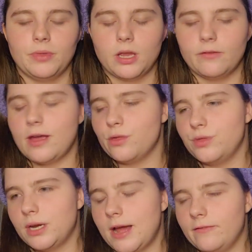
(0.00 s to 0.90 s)
rather
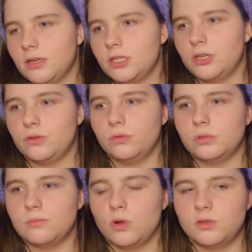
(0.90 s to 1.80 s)
than having to
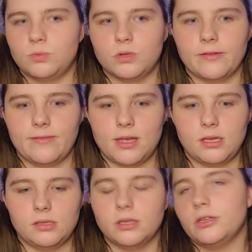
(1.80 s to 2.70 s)
use multiple of
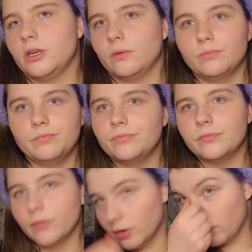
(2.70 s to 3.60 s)
the, you know,
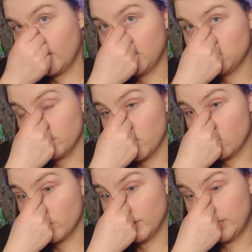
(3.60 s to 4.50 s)
for each row
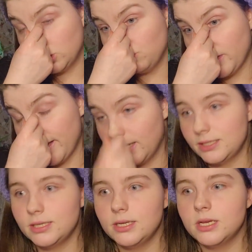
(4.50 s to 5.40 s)
or each
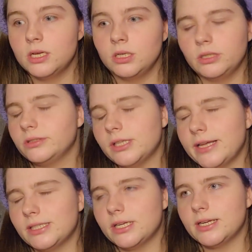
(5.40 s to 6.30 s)
plant.
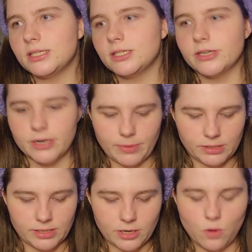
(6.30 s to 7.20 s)
It's unnecessary
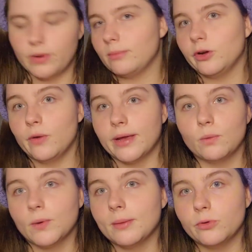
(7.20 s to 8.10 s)
because I know what I'm growing
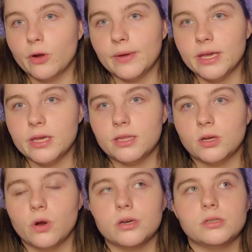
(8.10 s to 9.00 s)
and where I'm growing it in the
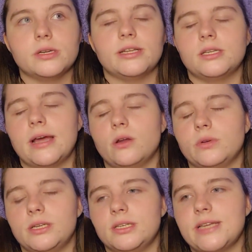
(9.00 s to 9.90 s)
garden. I don't
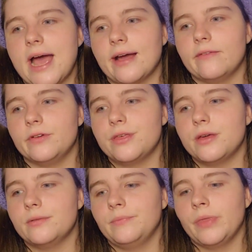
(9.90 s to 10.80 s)
need to tag everything.